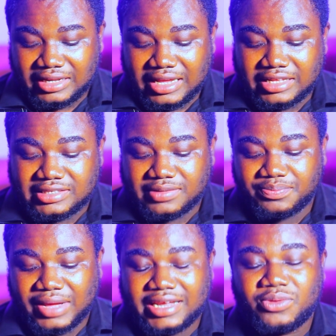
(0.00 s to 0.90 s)
it's,
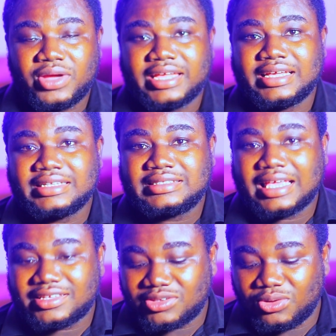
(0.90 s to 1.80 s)
by the way, it takes